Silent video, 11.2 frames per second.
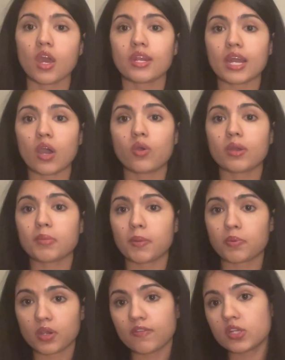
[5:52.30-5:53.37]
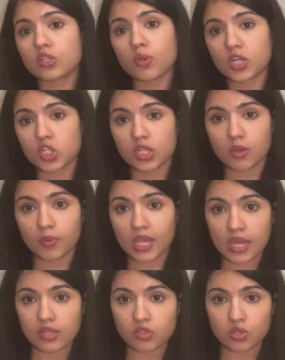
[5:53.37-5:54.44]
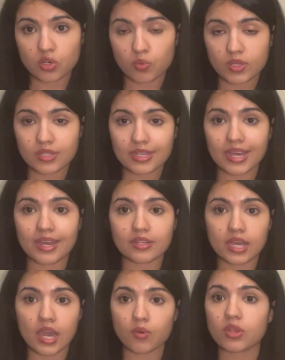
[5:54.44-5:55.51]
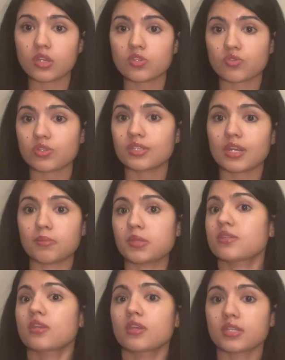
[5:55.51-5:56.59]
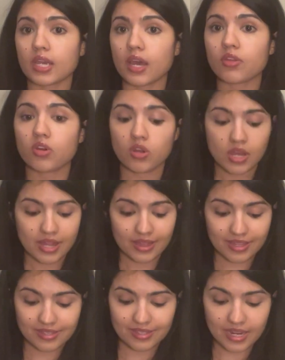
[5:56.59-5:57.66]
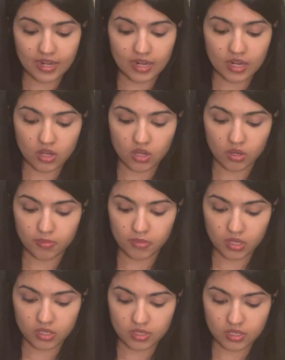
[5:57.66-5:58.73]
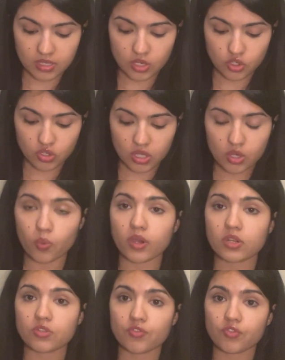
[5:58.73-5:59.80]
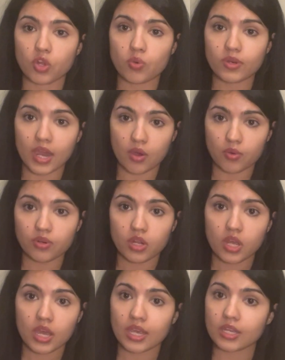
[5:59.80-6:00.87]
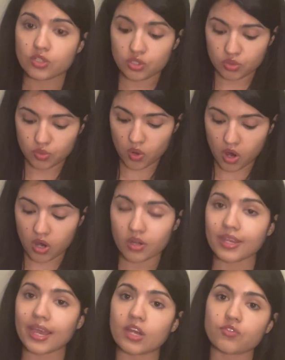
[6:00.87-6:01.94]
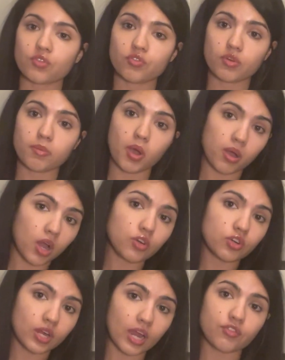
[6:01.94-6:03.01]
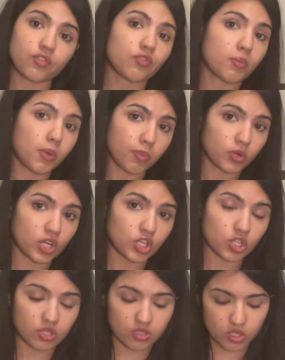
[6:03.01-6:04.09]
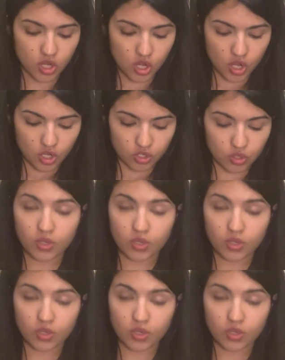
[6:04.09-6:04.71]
Now, in my previous question that we answered was that how do these three statements link together? This net income is essentially going to flow down into our cash flow from operations. So